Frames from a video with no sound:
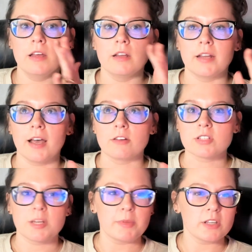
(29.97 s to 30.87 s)
Now,
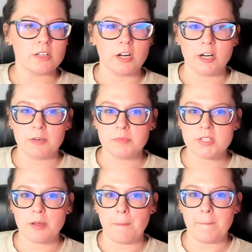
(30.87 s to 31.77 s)
some of the
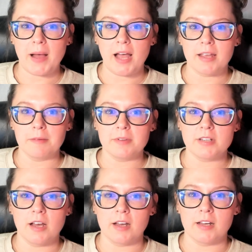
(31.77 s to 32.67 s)
terms might
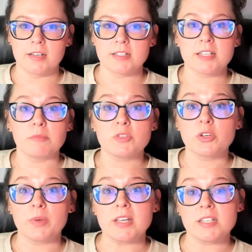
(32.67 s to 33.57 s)
seem
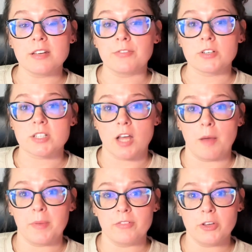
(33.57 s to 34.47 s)
too easy for
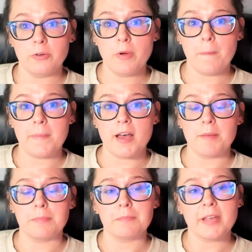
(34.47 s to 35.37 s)
some of you, but
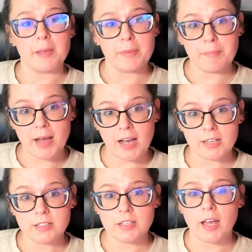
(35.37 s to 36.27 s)
keep in
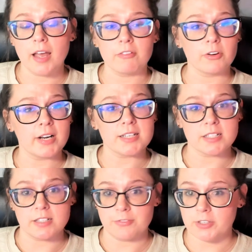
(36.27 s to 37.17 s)
mind that everyone has a
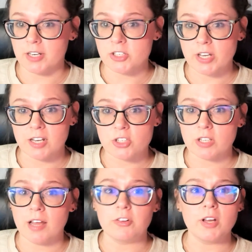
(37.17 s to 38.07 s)
different education
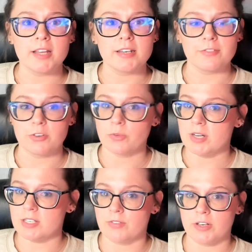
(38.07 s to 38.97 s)
level and different
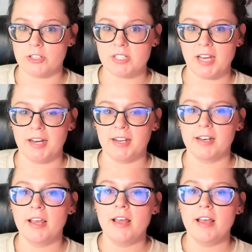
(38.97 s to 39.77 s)
ways of understanding.